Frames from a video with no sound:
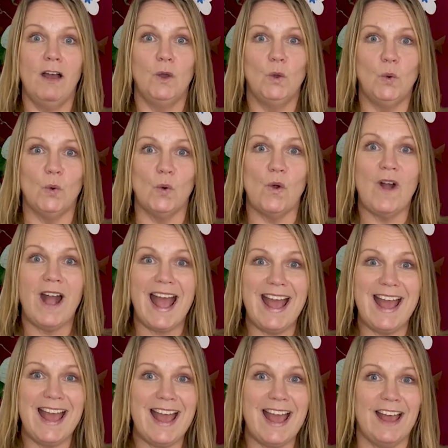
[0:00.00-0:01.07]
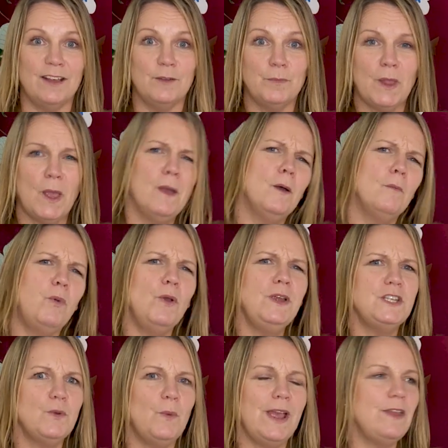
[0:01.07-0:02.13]
Or air. Point
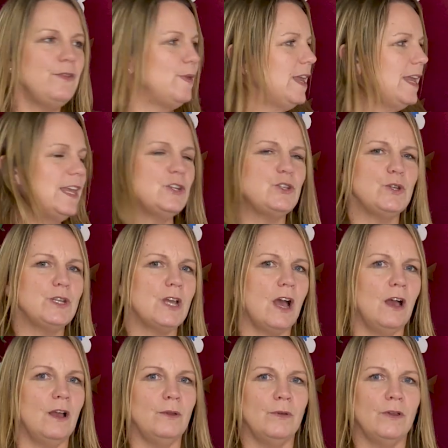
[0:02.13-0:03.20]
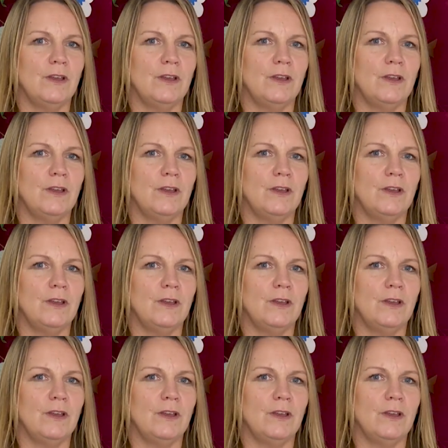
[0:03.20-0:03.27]
to where you think it should go.